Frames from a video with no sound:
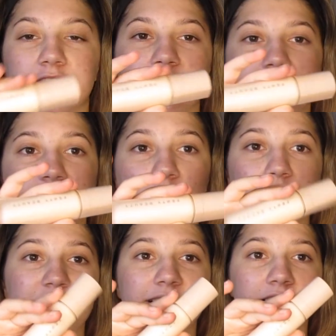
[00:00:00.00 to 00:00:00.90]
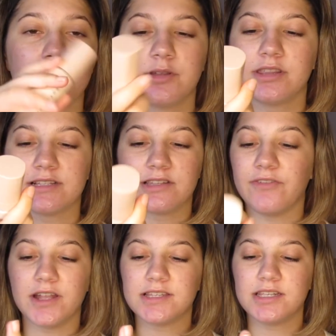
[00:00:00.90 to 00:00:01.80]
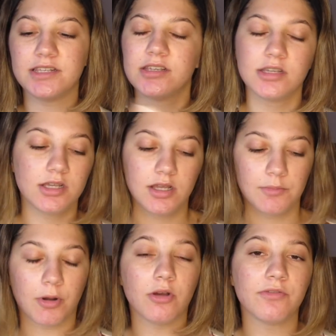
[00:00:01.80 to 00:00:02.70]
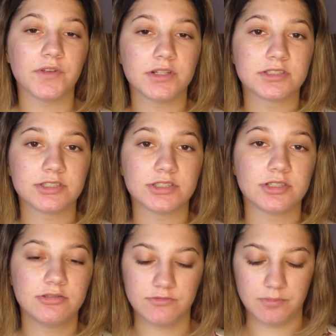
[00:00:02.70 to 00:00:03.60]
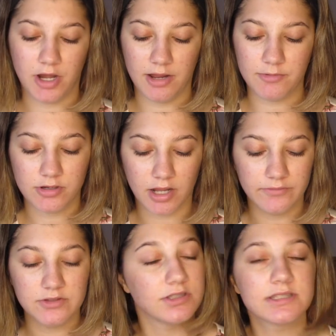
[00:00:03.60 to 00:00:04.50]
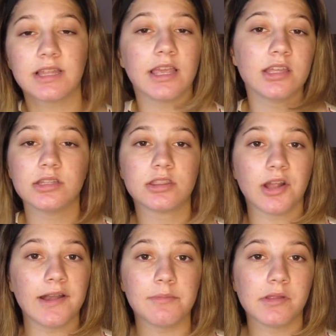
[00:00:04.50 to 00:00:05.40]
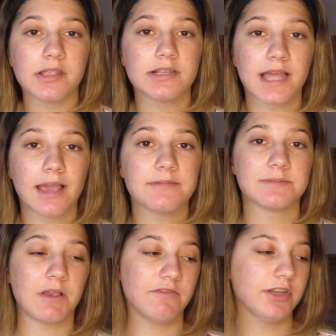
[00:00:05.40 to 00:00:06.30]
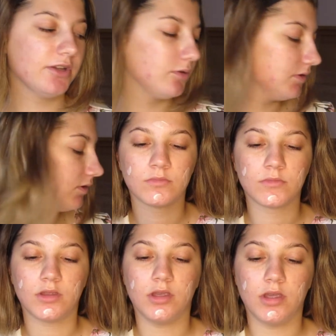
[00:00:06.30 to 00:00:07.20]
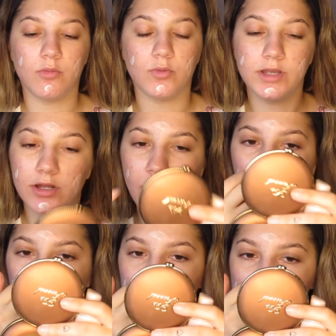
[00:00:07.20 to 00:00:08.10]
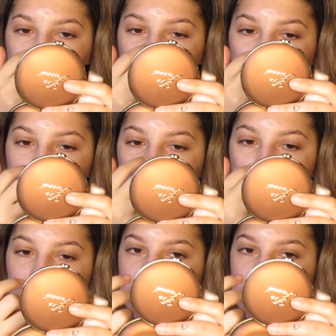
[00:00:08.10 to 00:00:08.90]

So this is what we're dealing with. It's the Fenty Pro Filter Primer. I've used this like 30 million times in my videos. And we're gonna put that